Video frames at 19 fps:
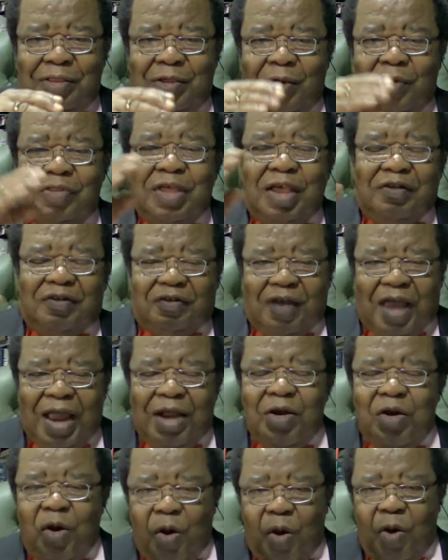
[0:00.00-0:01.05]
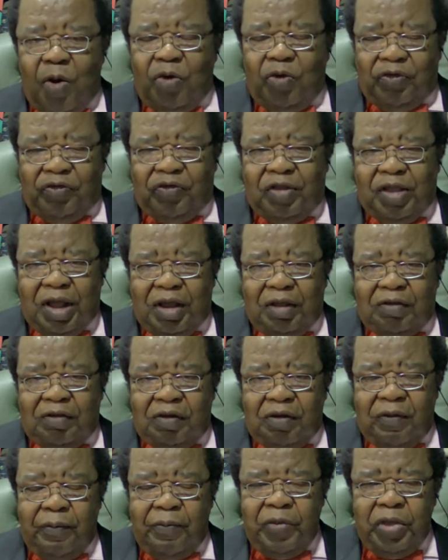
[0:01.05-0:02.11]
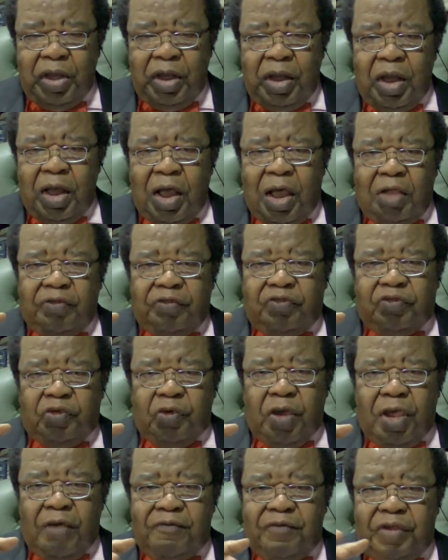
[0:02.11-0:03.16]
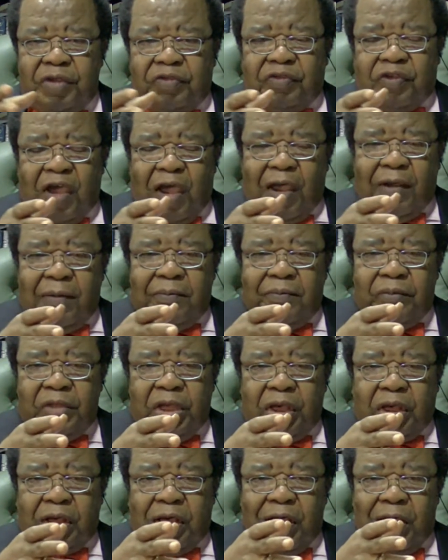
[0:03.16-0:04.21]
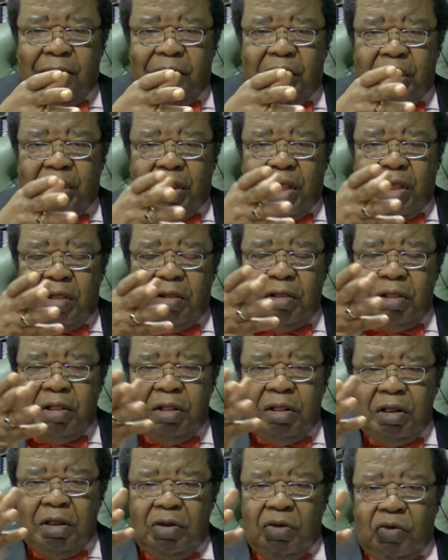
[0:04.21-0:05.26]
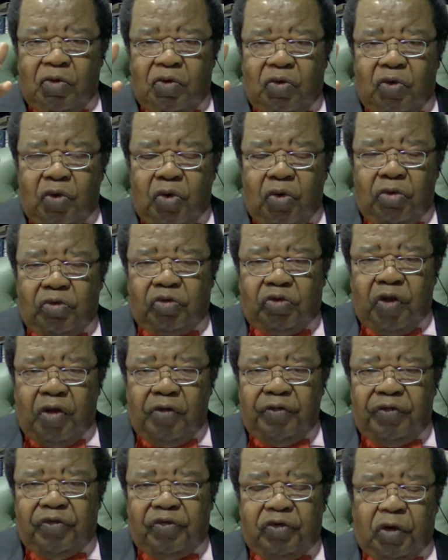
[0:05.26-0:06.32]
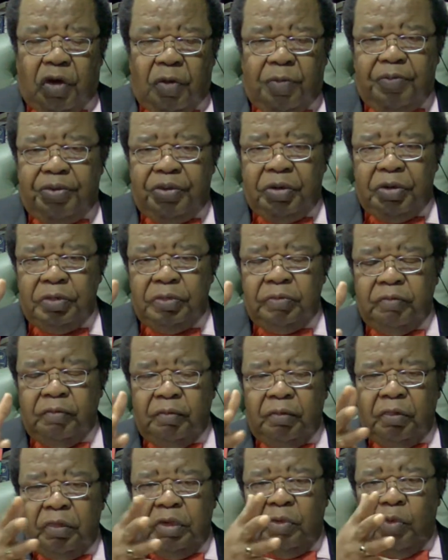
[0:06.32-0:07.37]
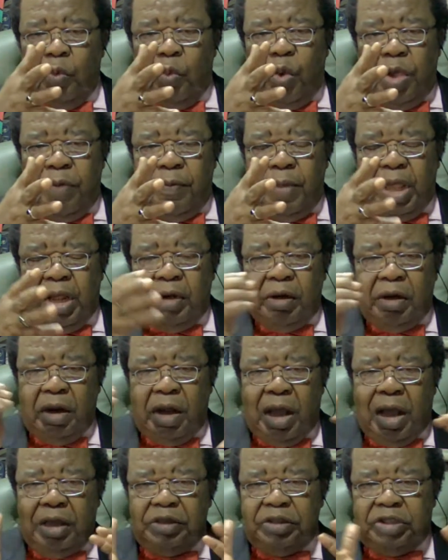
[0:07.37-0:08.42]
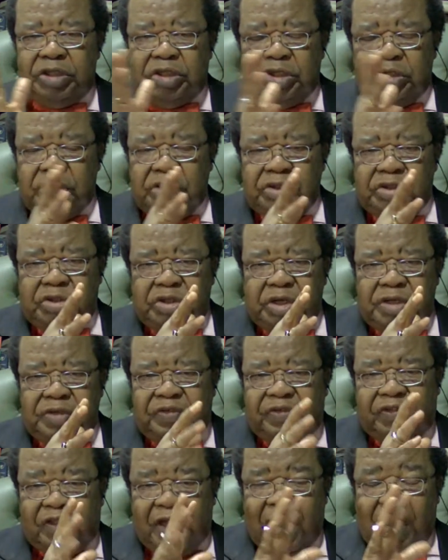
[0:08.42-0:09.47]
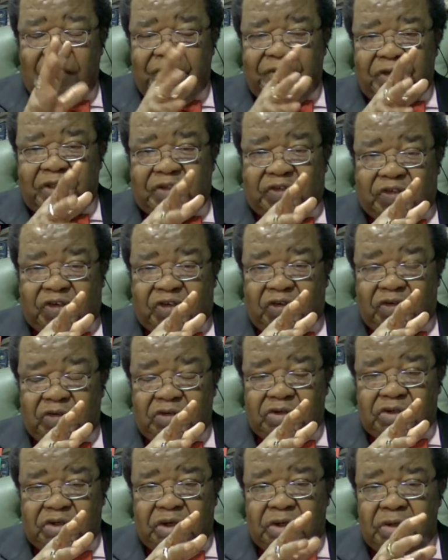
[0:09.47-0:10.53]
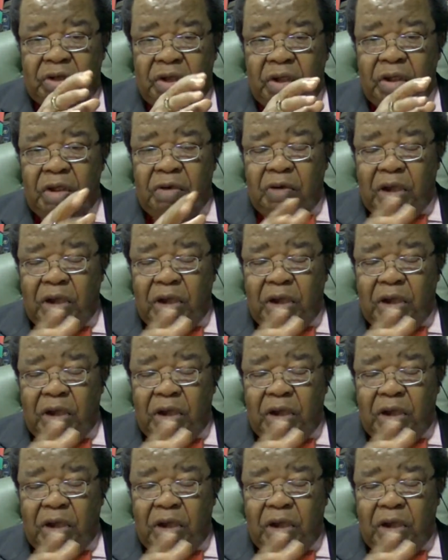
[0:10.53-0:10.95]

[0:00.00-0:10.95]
the other side knows that. And so every time a camera crew turns up, women and children, starving children,